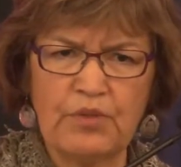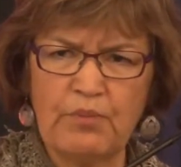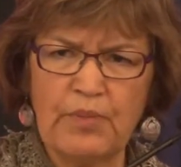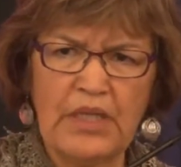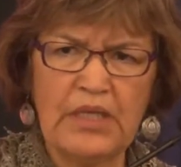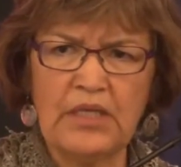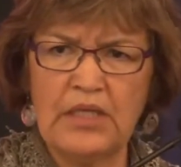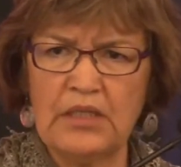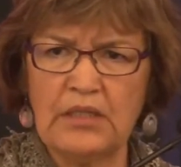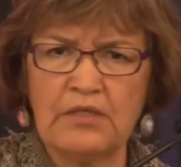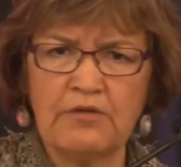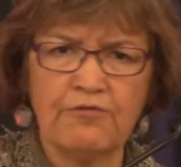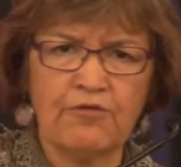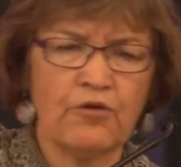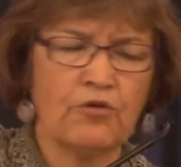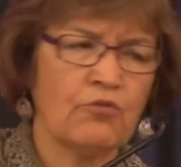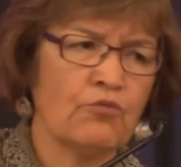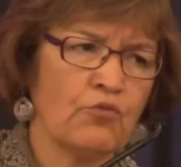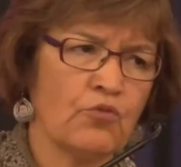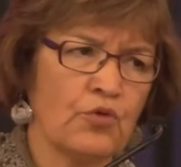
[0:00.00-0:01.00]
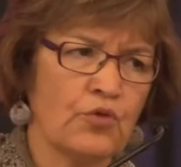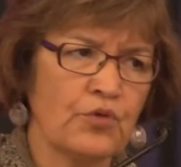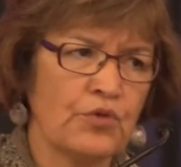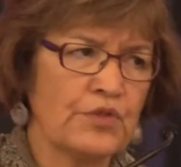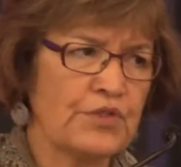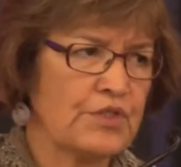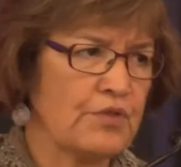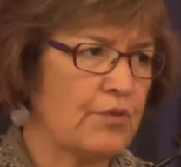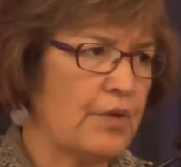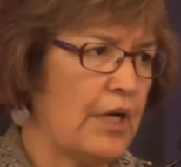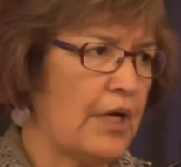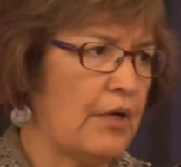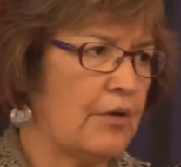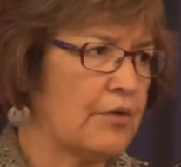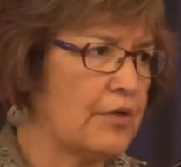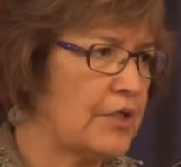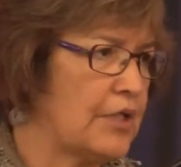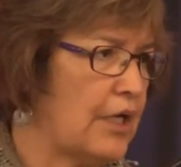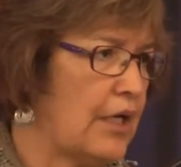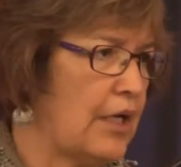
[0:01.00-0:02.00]
Many different rules
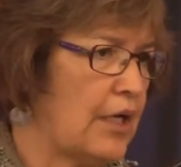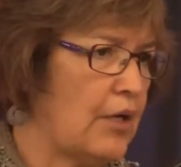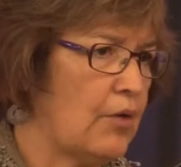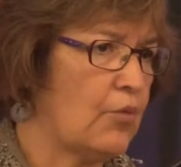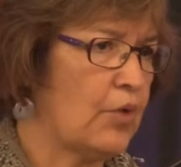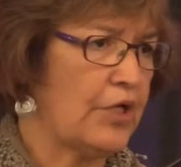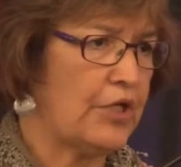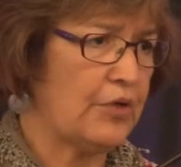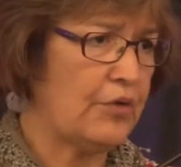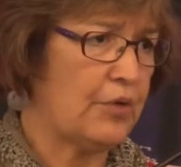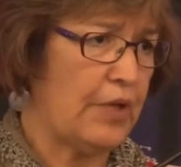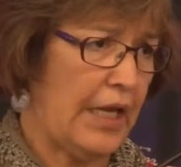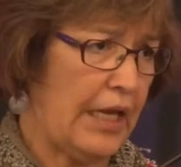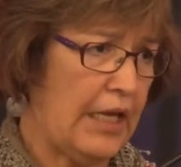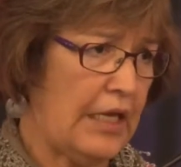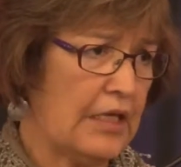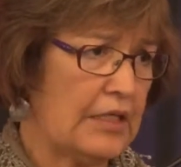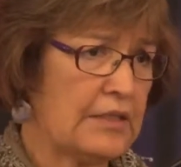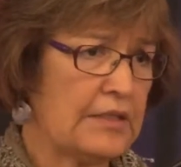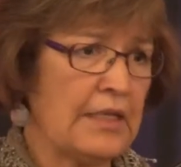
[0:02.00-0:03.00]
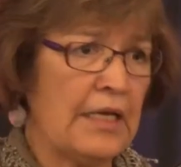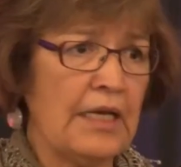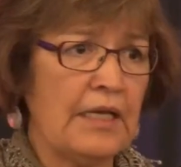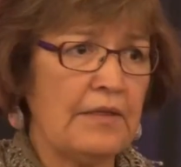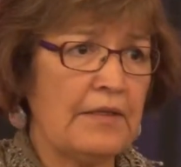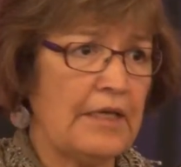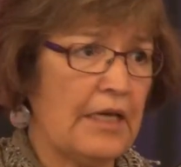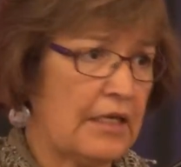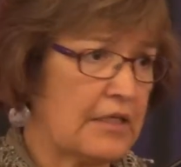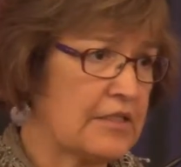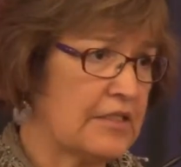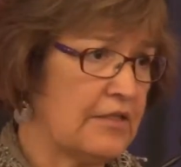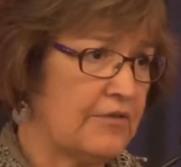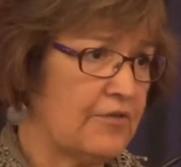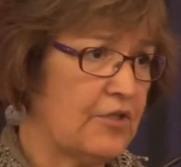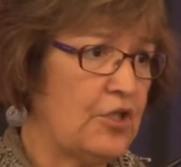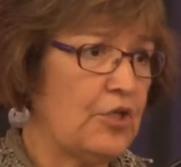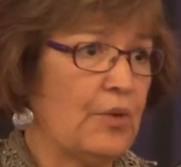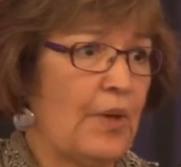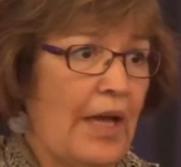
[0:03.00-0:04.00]
around what you ate, the
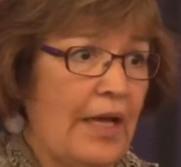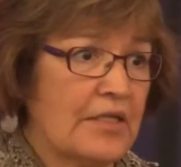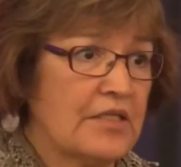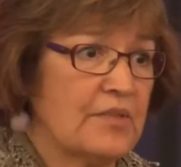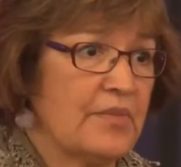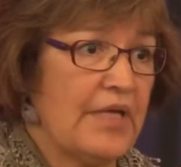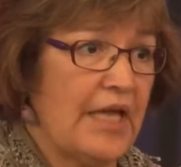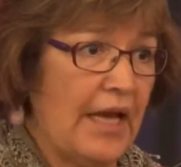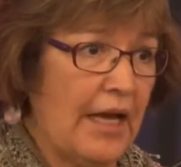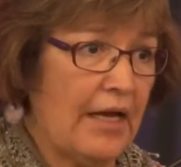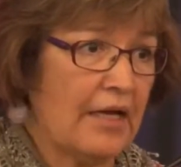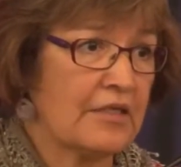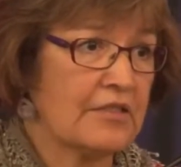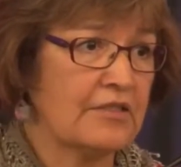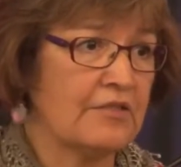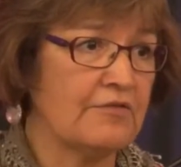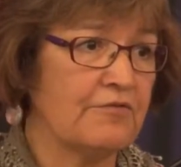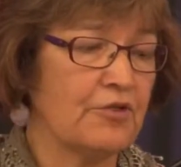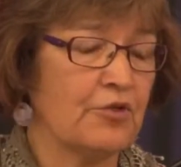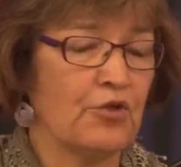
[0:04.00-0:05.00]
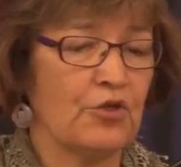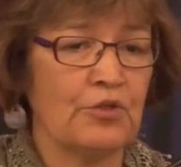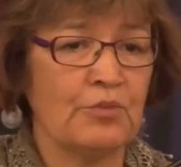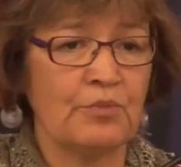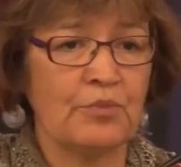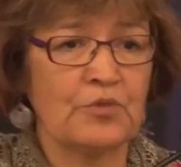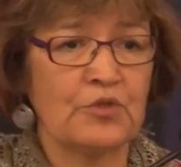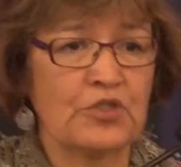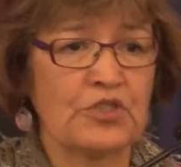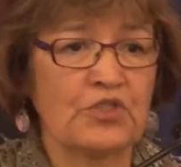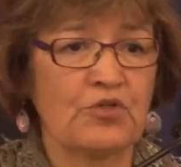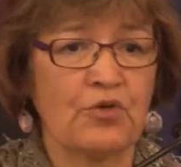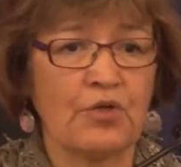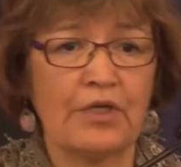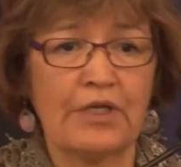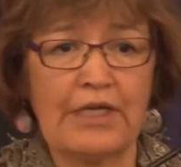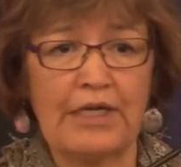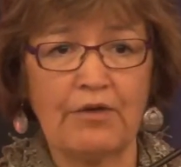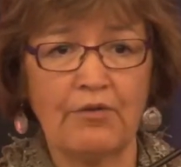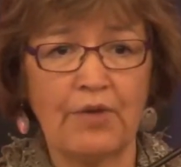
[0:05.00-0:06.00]
activity. You had to be active. You couldn't just sort
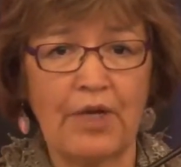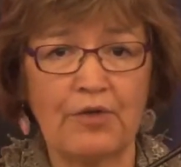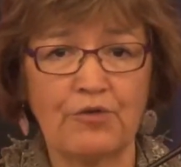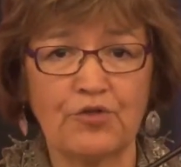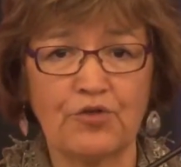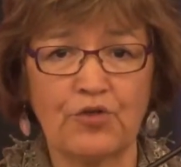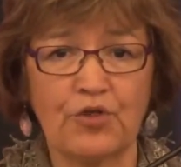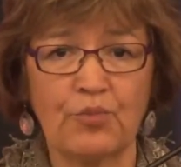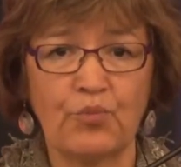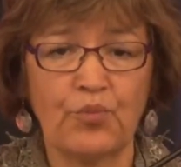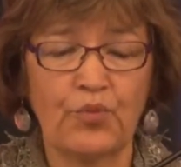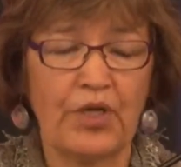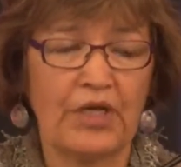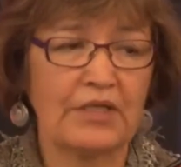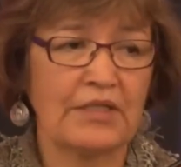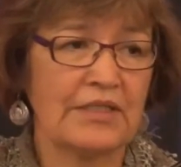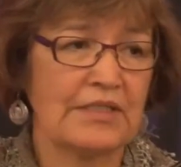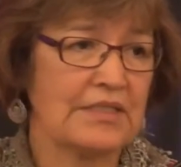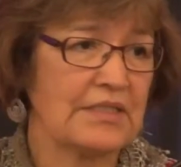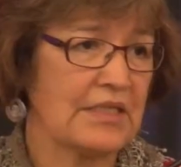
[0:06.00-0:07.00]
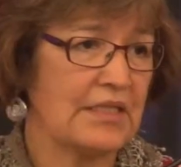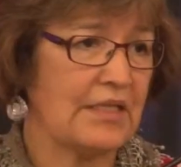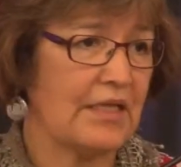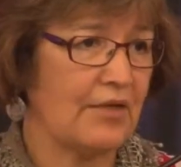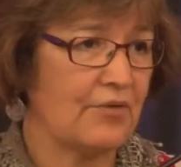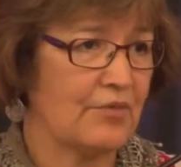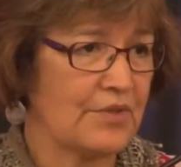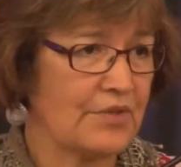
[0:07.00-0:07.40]
of lay around during pregnancy. That